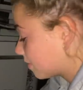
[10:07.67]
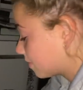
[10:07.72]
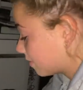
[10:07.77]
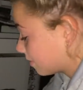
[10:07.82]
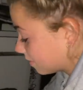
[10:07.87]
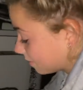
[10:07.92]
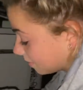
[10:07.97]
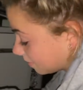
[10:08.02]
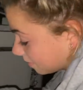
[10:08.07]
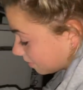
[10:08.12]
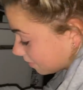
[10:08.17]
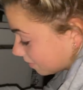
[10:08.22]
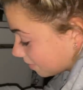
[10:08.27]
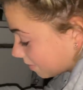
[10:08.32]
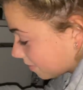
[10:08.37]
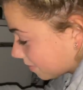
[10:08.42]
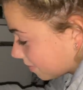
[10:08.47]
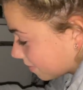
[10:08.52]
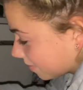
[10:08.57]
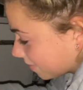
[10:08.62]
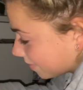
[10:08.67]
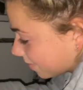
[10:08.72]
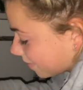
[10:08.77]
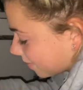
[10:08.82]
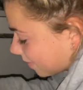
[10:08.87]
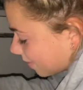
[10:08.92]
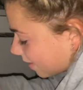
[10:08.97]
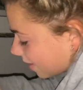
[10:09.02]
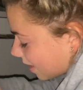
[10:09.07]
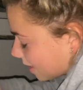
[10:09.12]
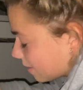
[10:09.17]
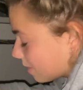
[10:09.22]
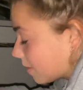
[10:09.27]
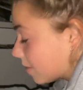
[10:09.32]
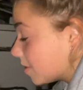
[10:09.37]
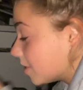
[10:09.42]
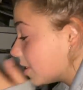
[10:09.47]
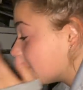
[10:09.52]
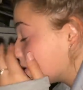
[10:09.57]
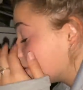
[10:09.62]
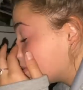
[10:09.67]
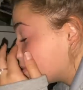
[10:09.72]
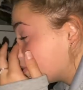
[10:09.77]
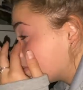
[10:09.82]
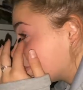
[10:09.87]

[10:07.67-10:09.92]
night, sweet dreams. I love you. I love you too.